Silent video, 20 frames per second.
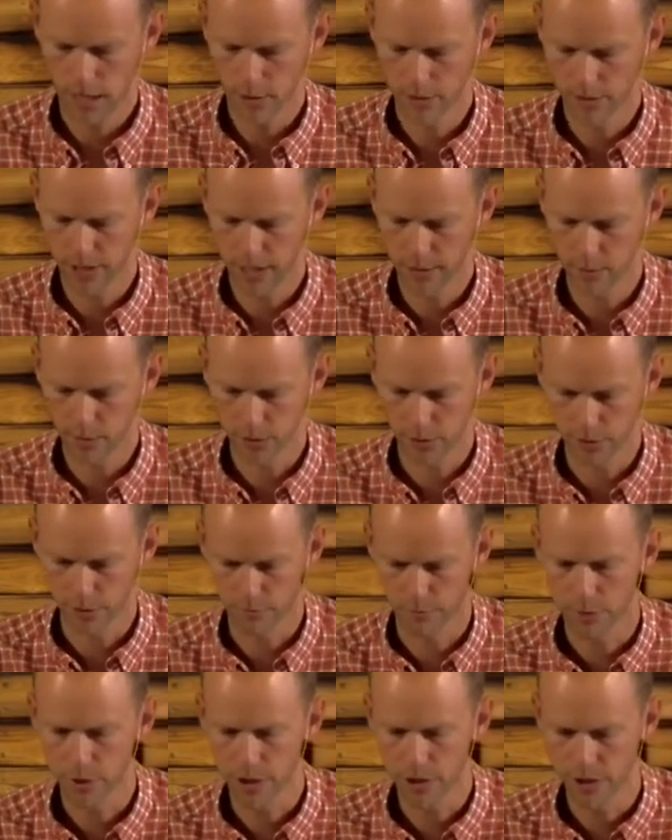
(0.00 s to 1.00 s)
I was able to
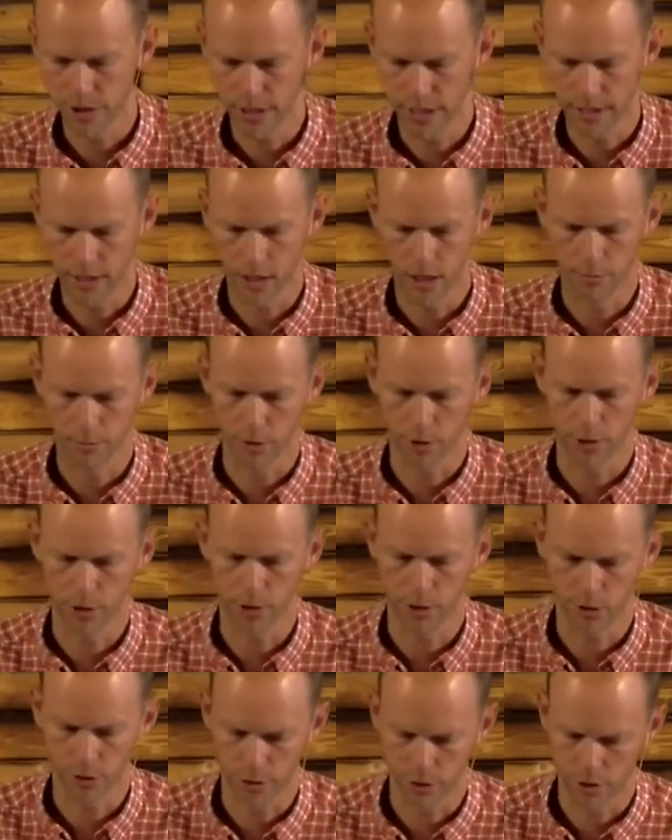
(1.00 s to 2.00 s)
appreciate a
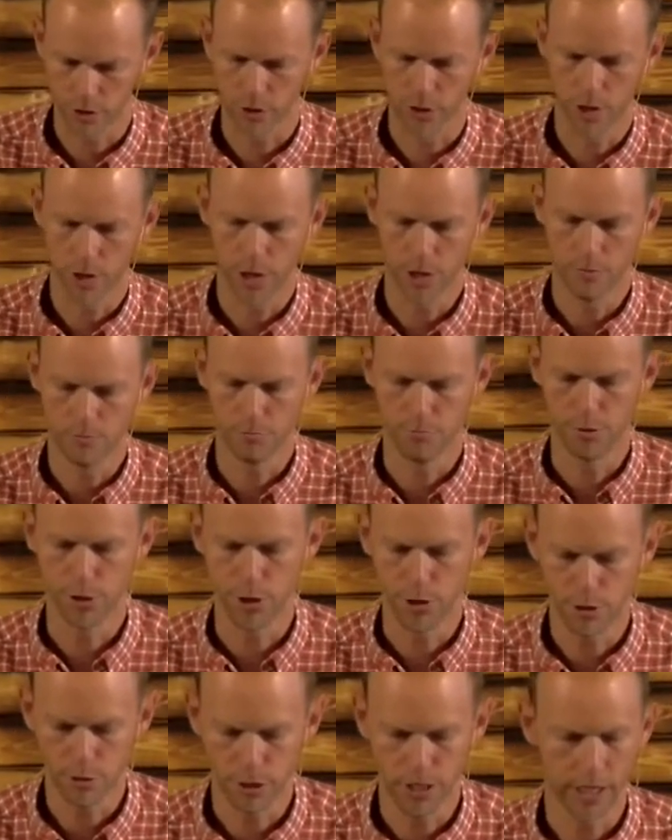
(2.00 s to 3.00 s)
peculiar
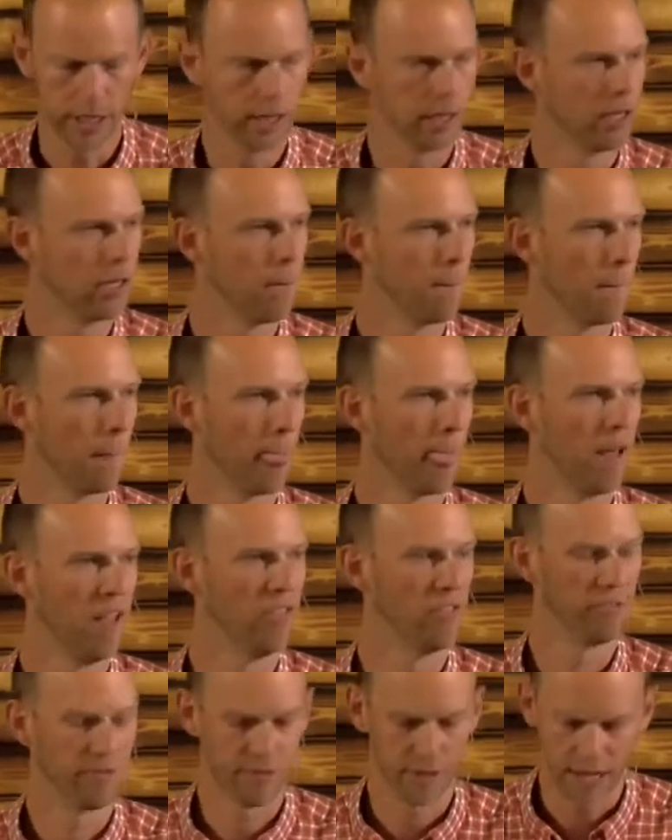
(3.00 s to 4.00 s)
beauty in
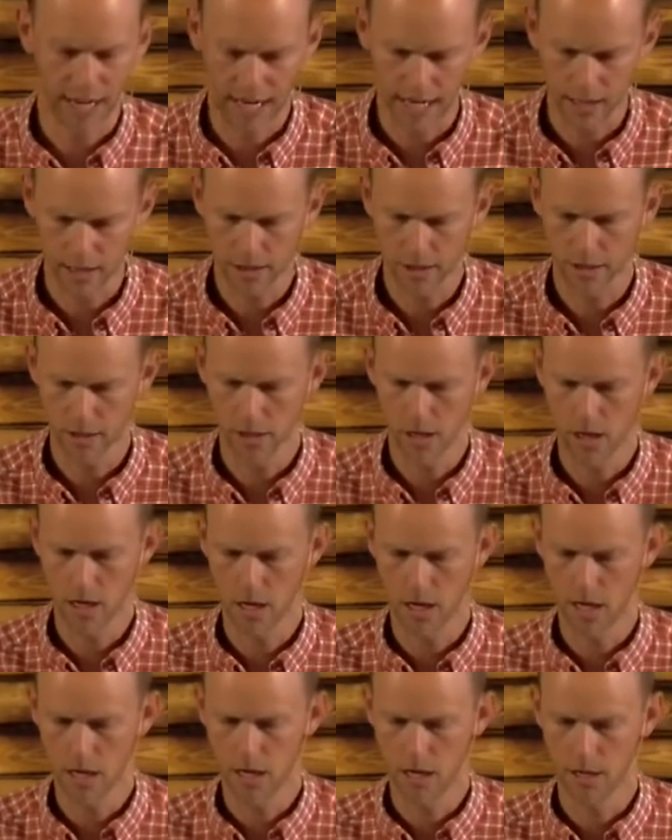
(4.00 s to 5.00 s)
the fact
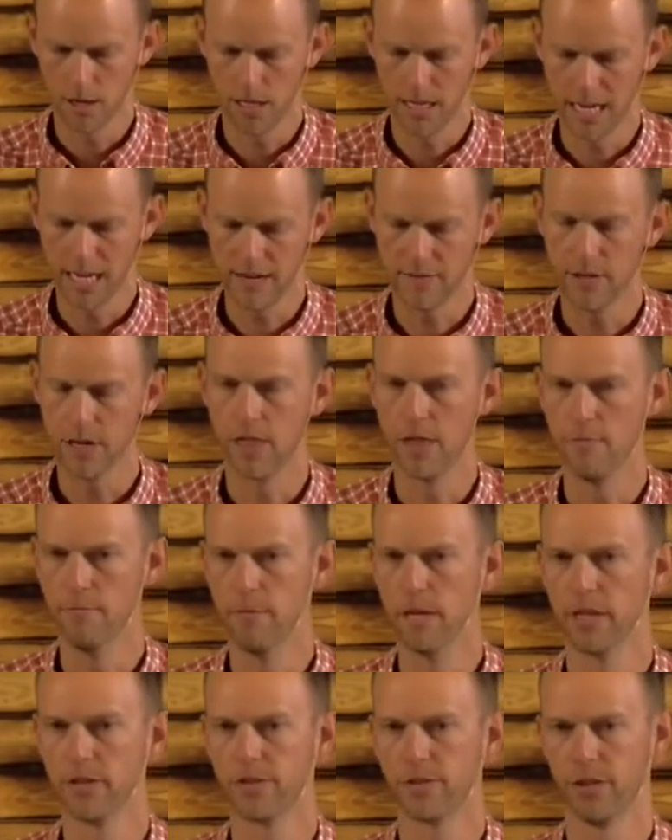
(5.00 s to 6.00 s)
that even in the
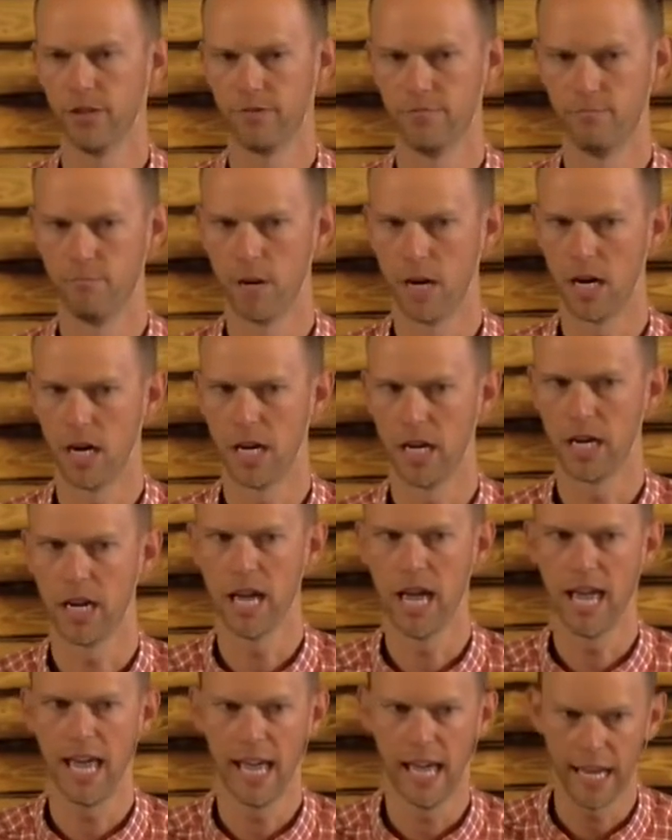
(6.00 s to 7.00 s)
midst of my
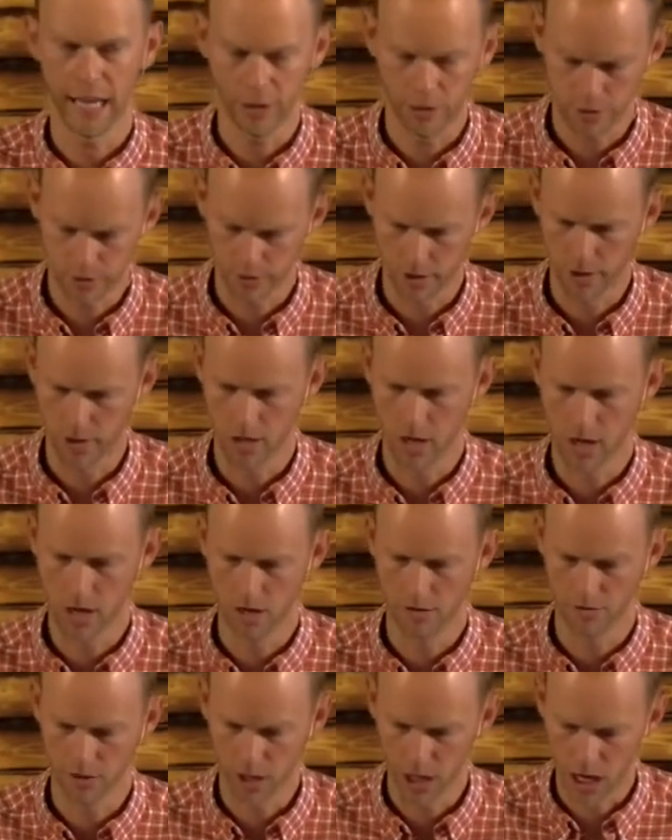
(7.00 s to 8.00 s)
hatred
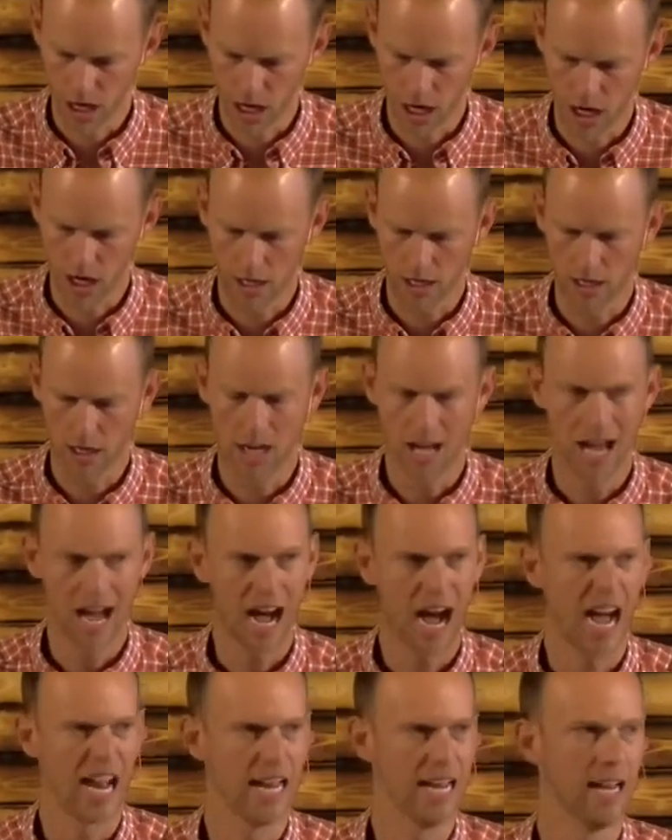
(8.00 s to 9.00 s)
of God,
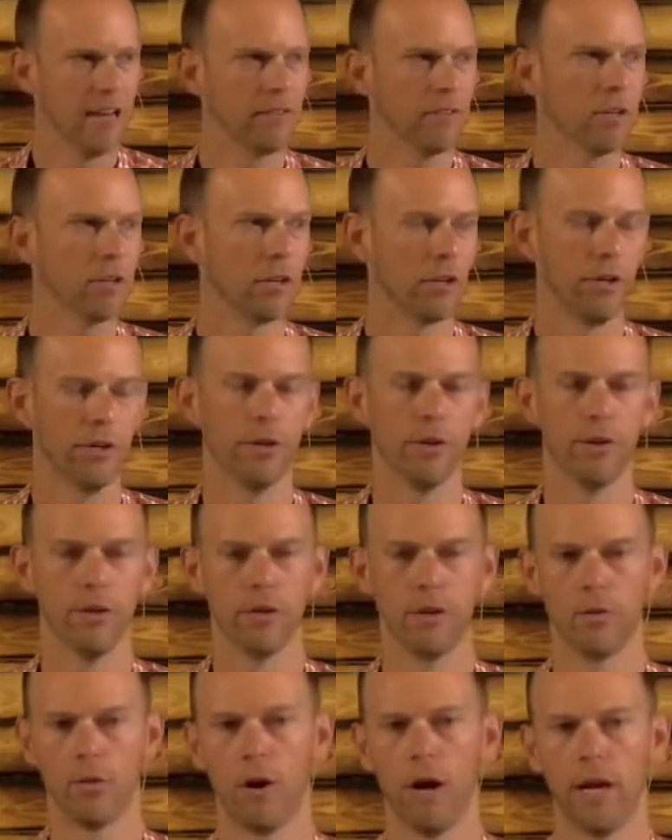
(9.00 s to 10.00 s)
I never
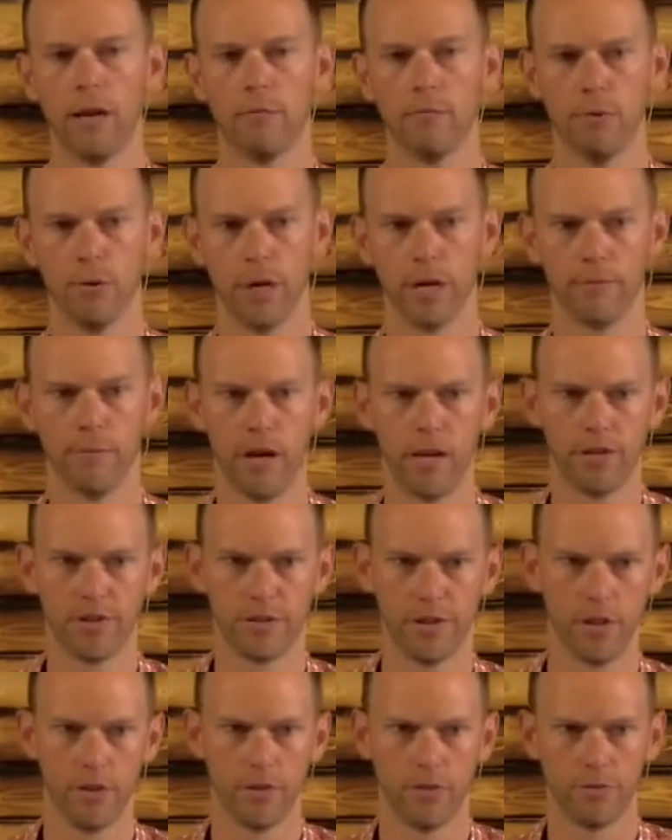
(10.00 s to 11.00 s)
could quite bring
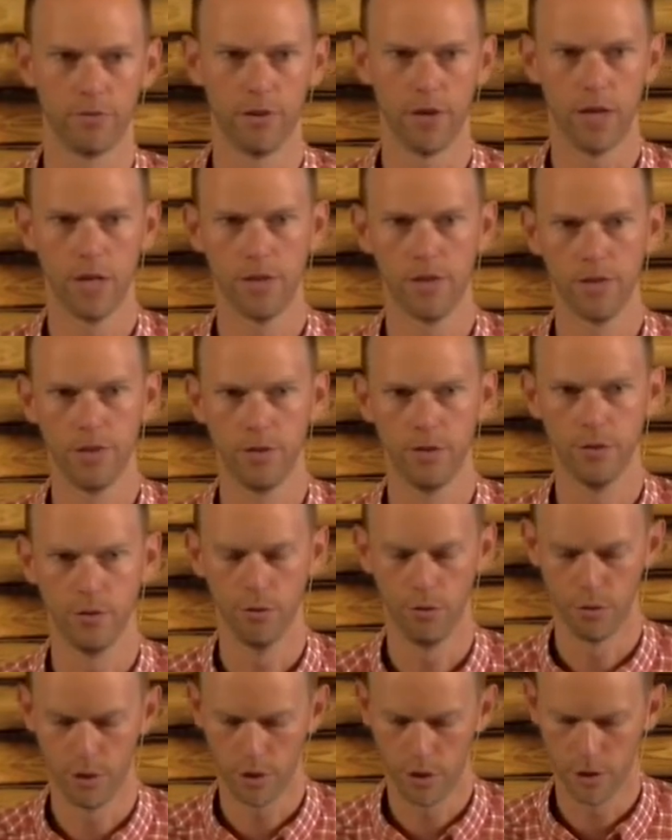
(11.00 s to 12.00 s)
myself
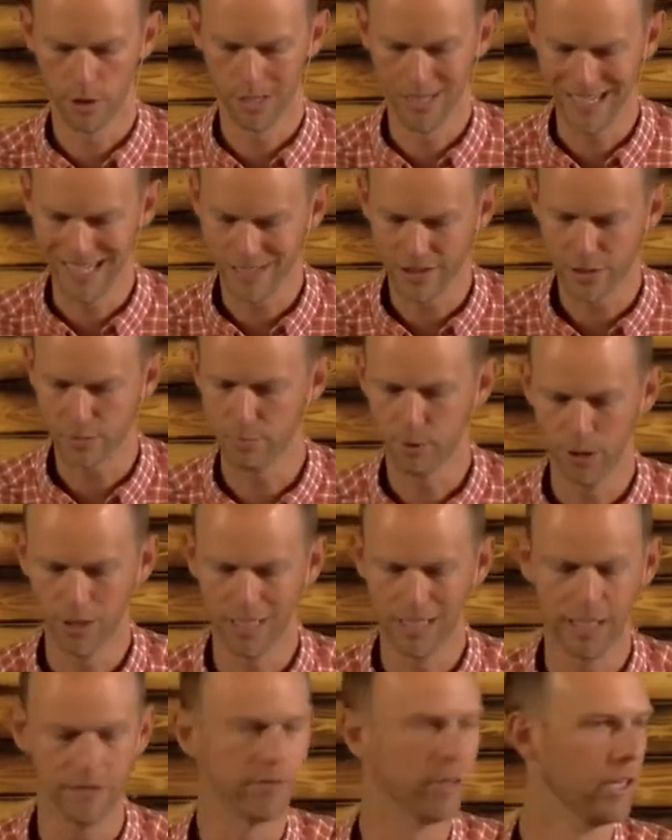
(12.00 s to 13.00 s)
to
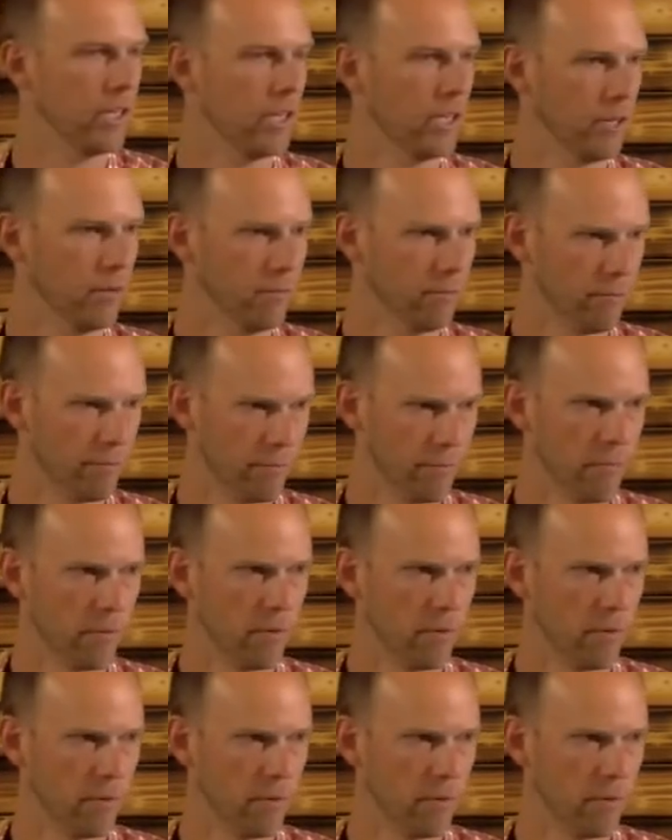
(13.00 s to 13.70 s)
disbelieve in him.